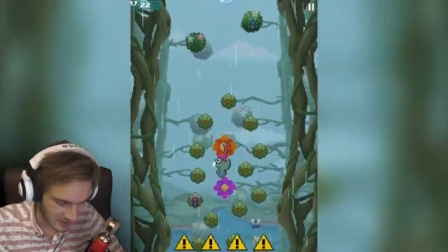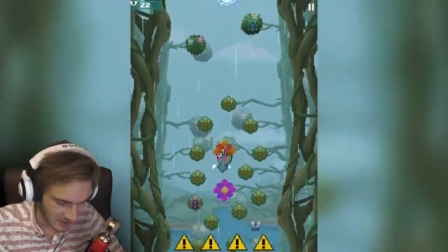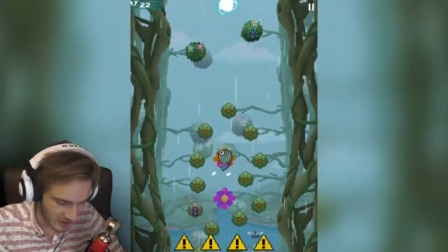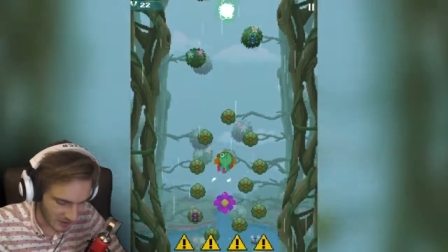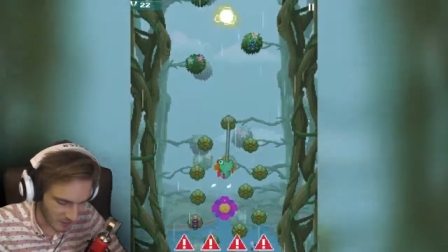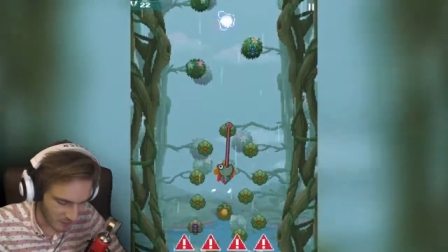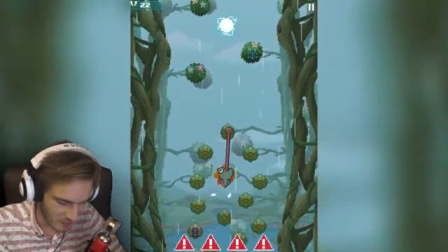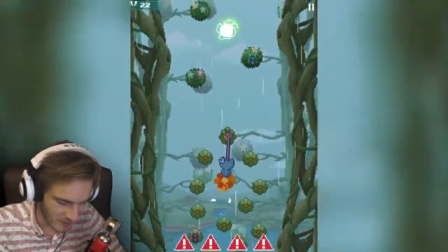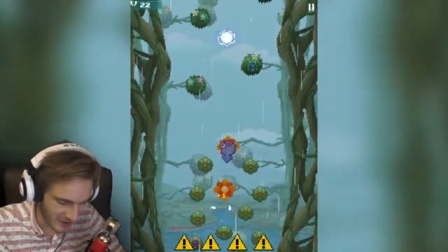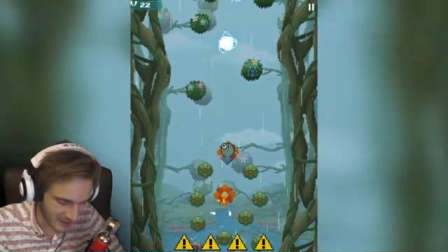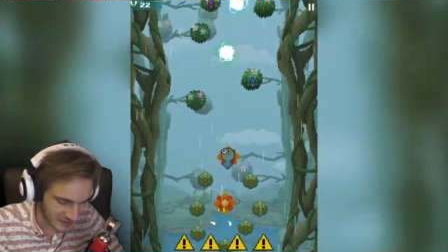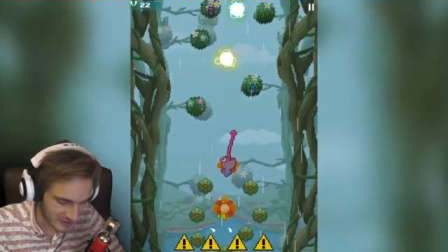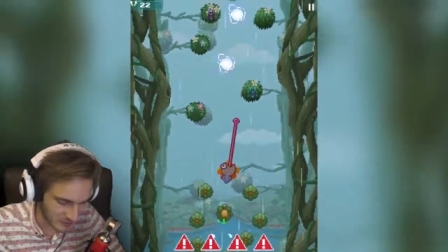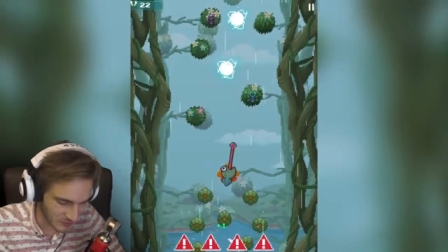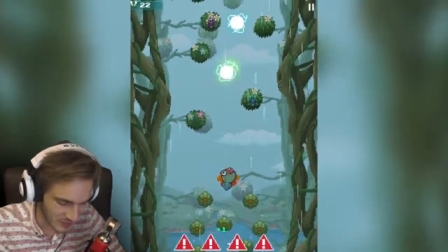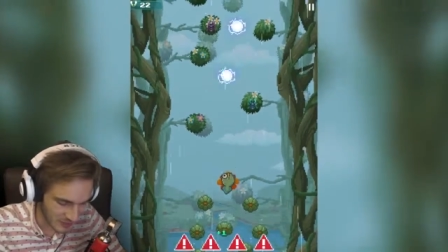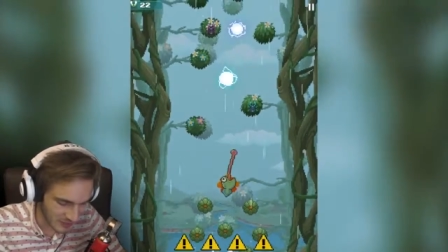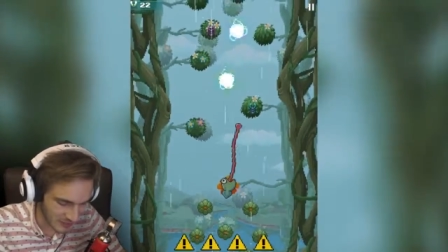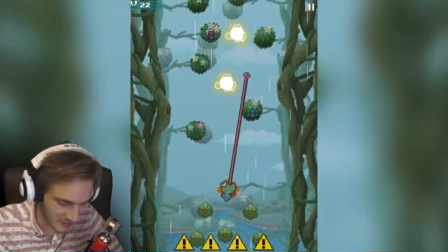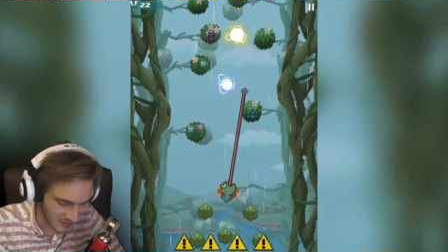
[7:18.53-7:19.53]
How fast
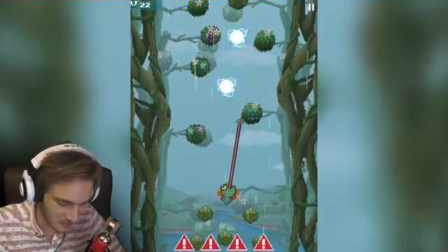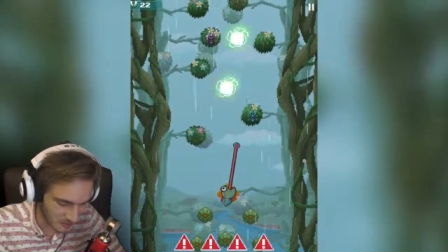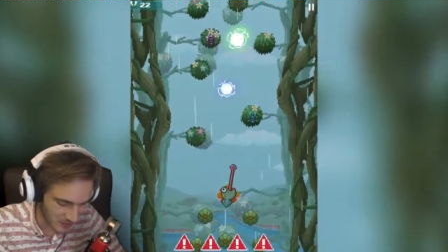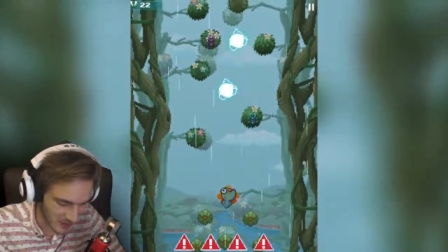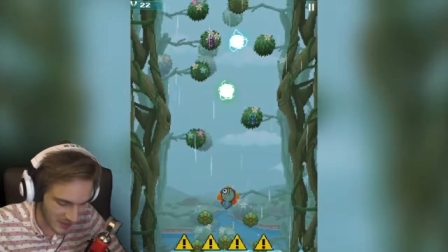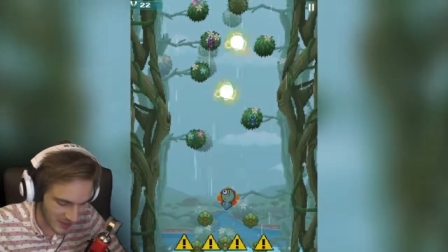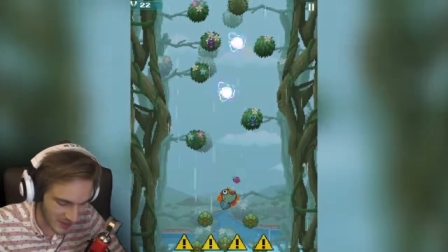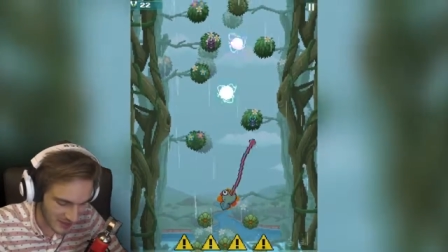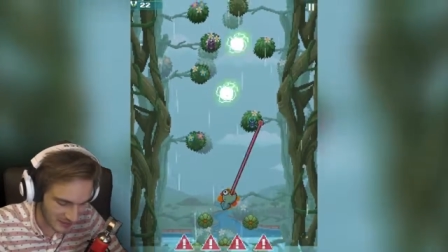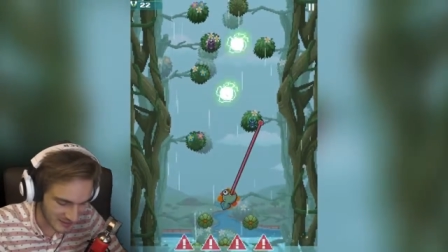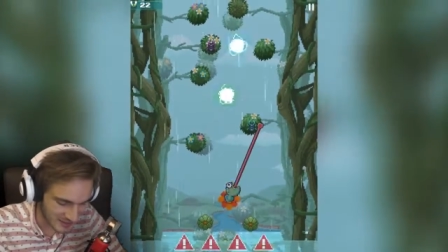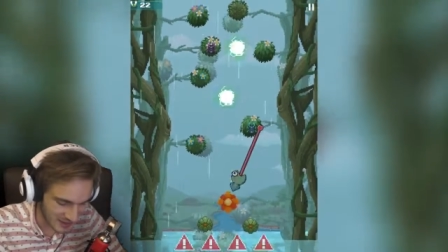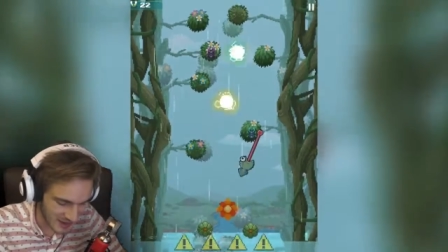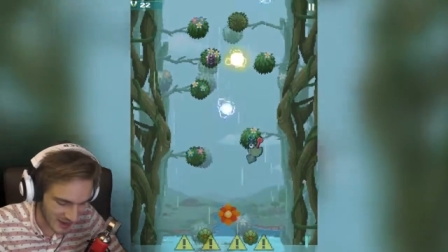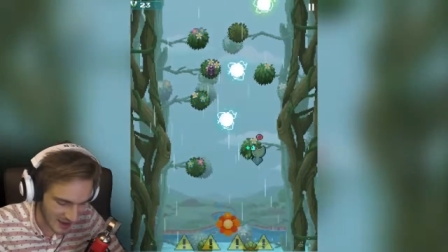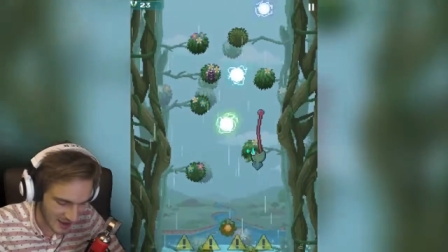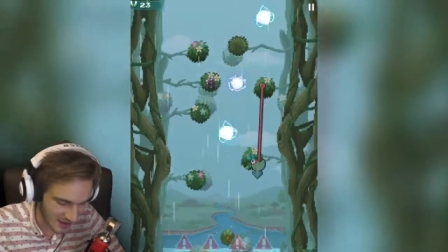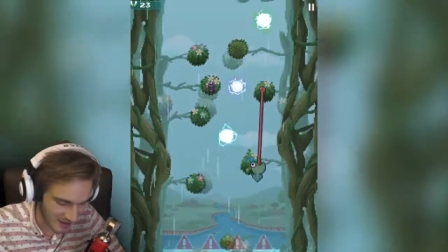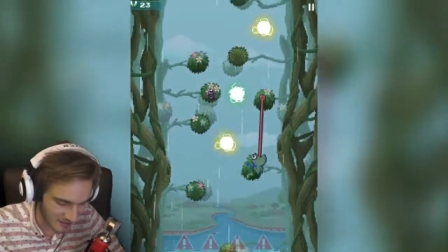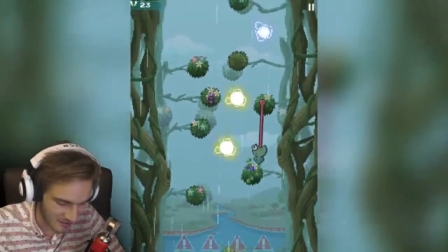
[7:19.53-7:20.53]
do I need to be?
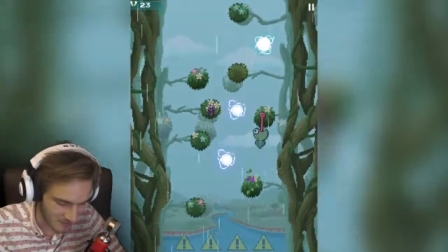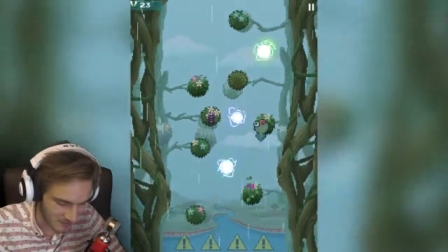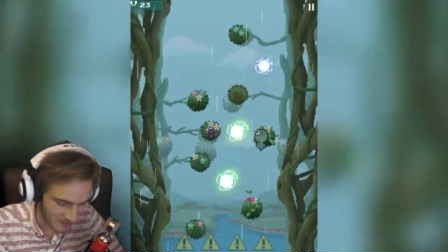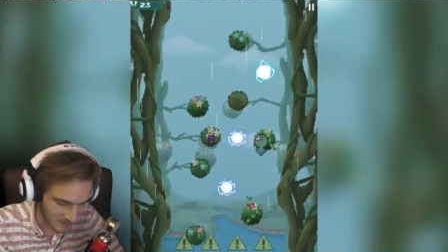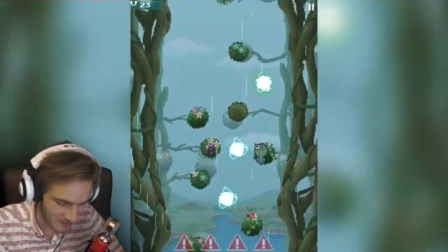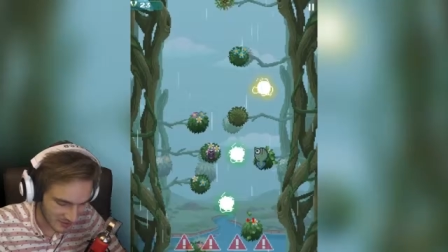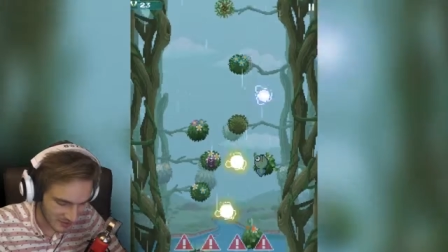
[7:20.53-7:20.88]
Damn!